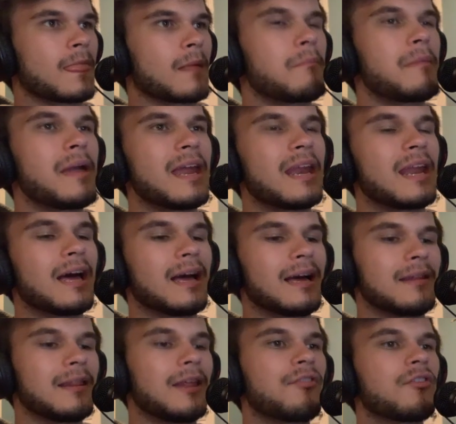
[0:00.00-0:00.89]
Man,
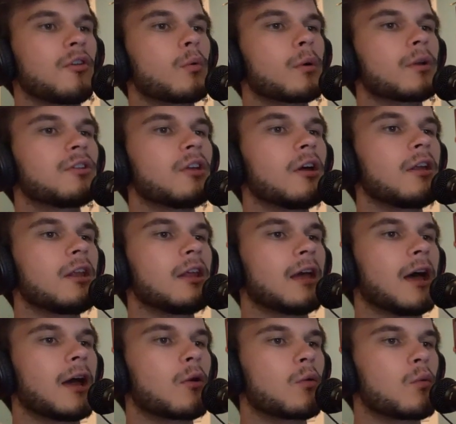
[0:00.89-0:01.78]
that's so
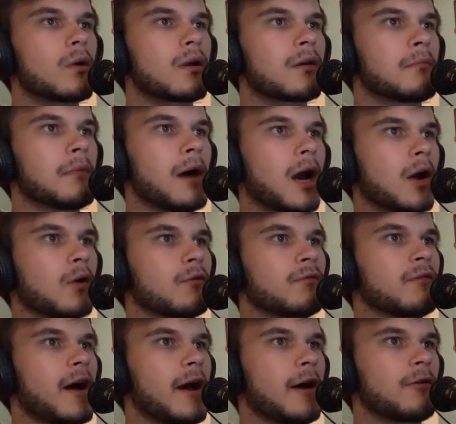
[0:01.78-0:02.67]
redundant. I don't want a mono
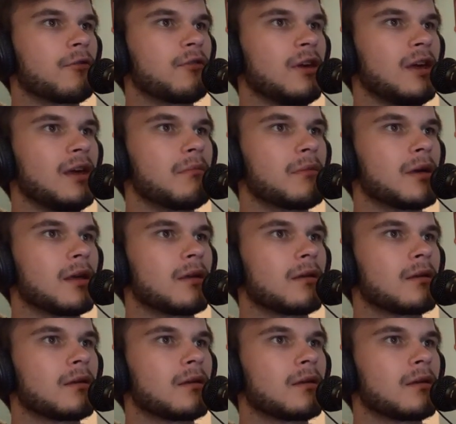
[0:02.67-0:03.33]
fire team.